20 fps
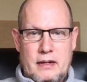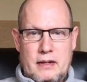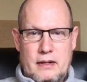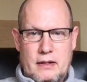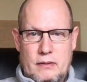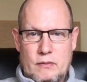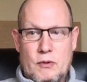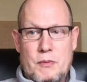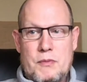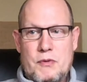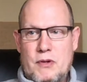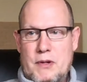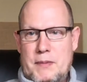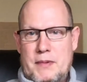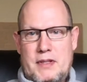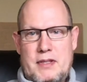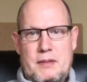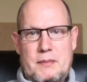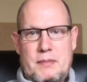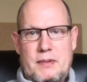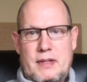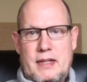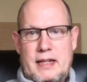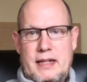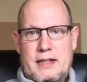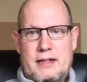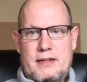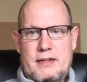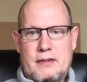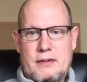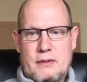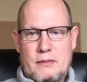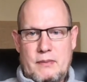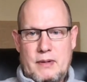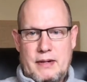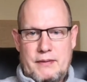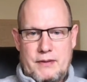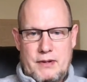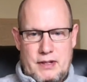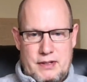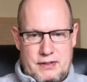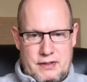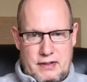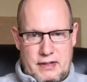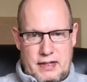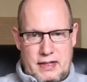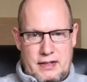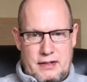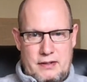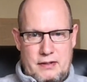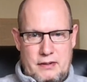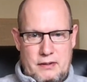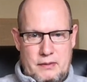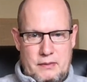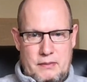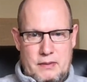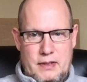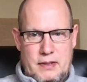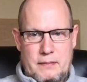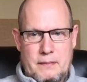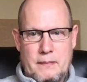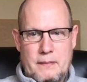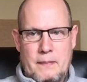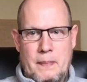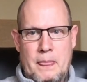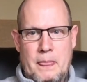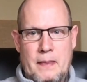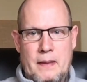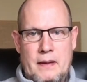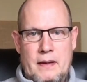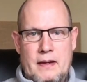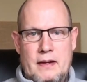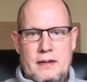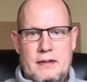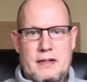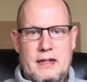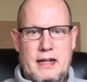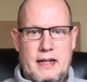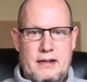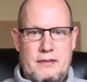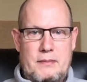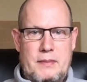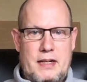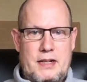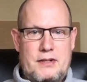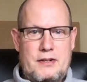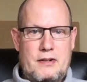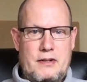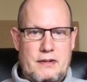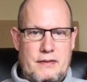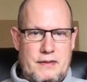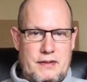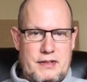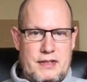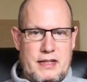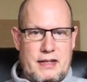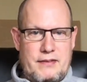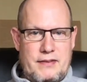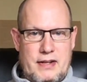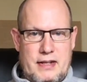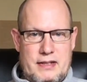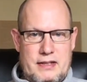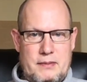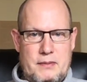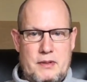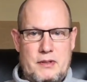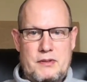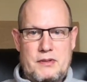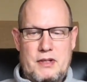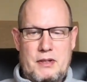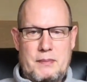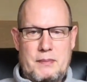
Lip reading: room treatments in place or whatever else you need to kind of make sure. You can see I've got some acoustic